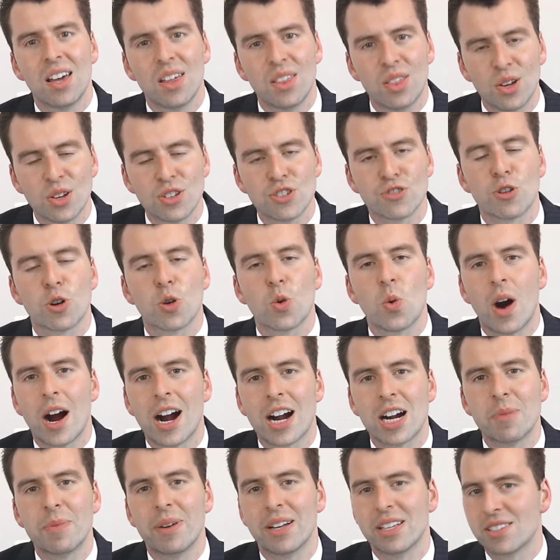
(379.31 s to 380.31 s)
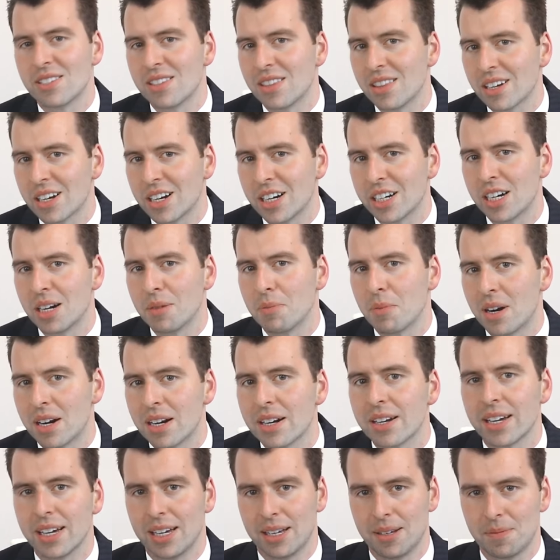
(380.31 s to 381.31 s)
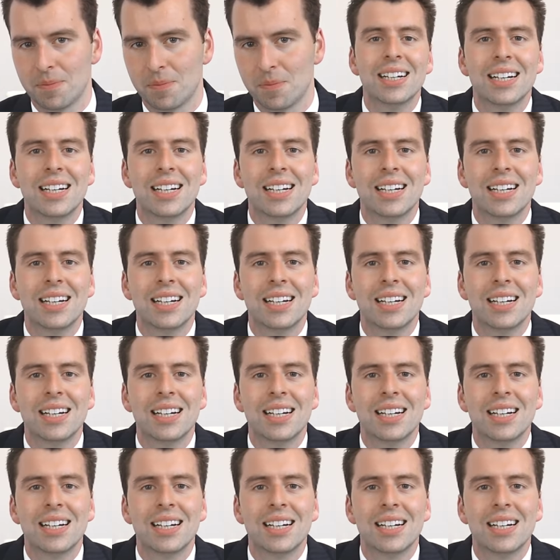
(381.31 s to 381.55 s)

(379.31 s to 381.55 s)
those requirements in the current market.